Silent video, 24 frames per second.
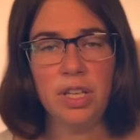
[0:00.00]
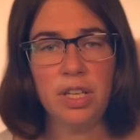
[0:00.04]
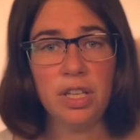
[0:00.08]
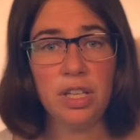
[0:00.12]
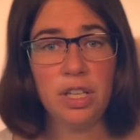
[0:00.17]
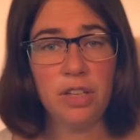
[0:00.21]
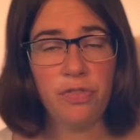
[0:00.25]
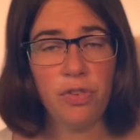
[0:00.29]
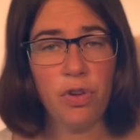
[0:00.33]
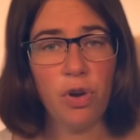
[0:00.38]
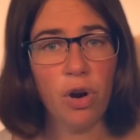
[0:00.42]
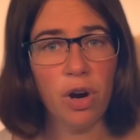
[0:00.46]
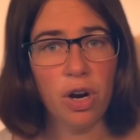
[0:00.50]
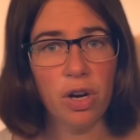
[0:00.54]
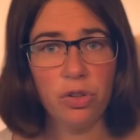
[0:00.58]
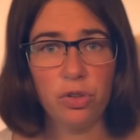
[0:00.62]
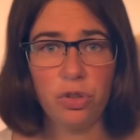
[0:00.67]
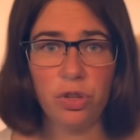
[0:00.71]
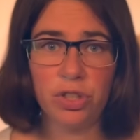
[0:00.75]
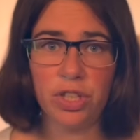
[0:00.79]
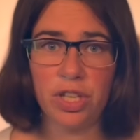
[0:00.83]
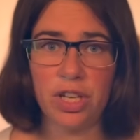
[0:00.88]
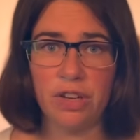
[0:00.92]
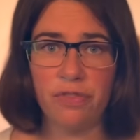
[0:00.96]
If you are
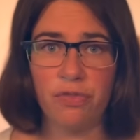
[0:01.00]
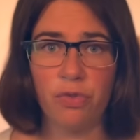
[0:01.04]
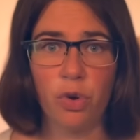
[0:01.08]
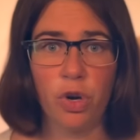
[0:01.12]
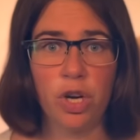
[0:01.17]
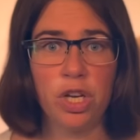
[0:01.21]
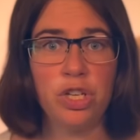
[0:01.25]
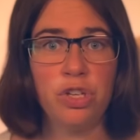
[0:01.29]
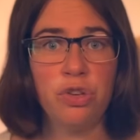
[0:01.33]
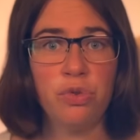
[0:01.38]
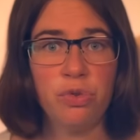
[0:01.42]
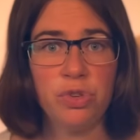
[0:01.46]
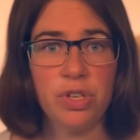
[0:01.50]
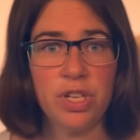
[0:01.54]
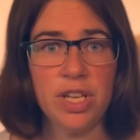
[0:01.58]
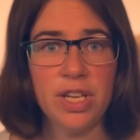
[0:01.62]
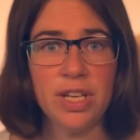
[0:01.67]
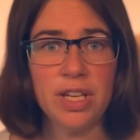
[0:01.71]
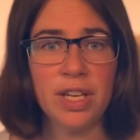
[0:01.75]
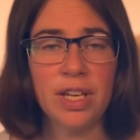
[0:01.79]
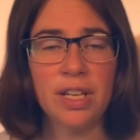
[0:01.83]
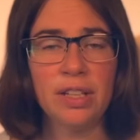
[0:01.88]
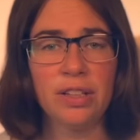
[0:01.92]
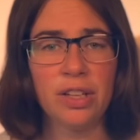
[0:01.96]
looking for a
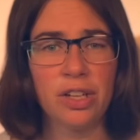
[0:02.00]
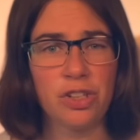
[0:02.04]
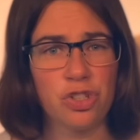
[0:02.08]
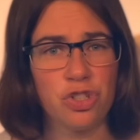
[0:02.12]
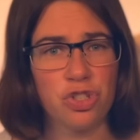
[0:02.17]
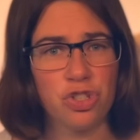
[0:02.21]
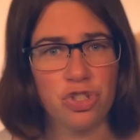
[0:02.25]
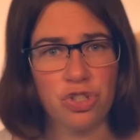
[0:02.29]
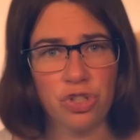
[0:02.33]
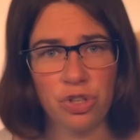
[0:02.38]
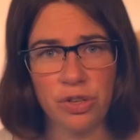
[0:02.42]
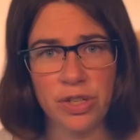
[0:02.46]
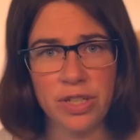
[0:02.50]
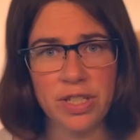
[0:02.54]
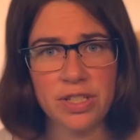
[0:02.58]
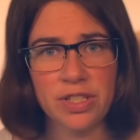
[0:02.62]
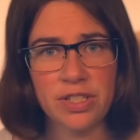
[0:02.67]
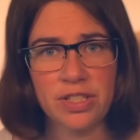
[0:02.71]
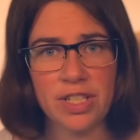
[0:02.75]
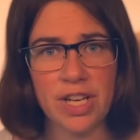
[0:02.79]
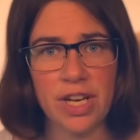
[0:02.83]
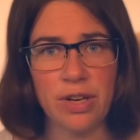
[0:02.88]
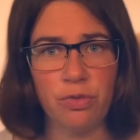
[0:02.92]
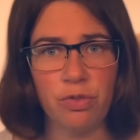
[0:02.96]
unique and
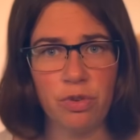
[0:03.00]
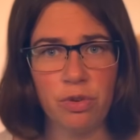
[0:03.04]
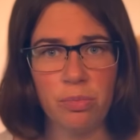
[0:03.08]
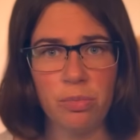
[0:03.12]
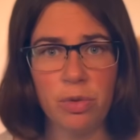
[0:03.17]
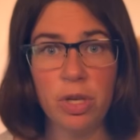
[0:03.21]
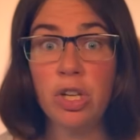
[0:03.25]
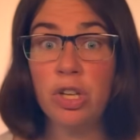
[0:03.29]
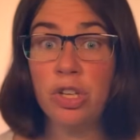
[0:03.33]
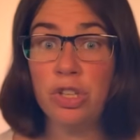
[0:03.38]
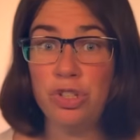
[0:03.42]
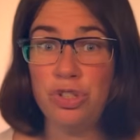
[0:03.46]
luxurious stateroom,